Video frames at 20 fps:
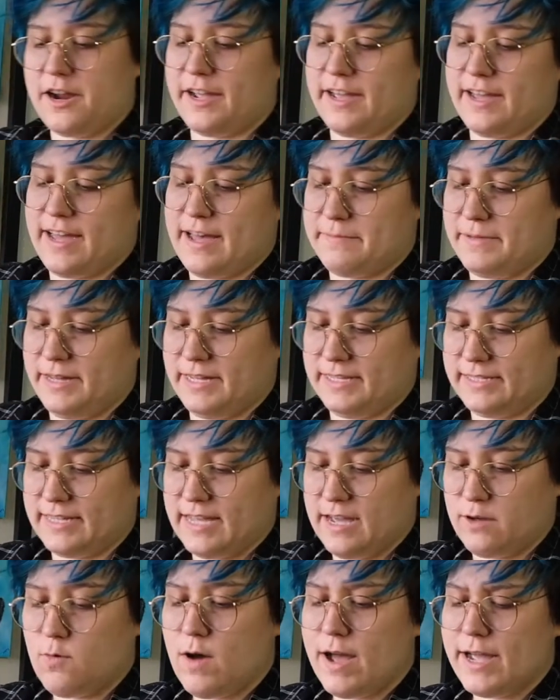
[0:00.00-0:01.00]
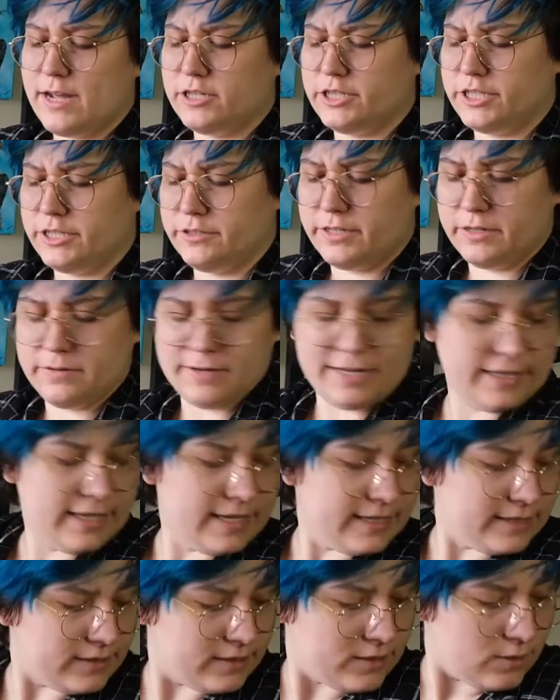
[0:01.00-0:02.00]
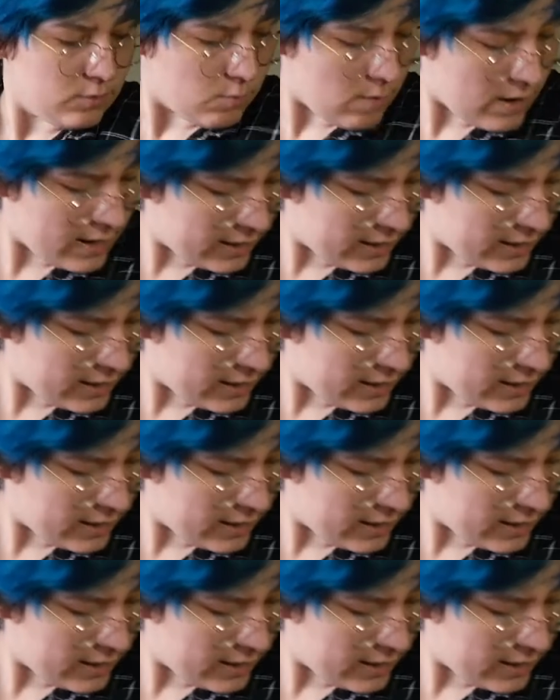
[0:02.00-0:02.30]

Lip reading: at me saying, why aren't you doing this? Why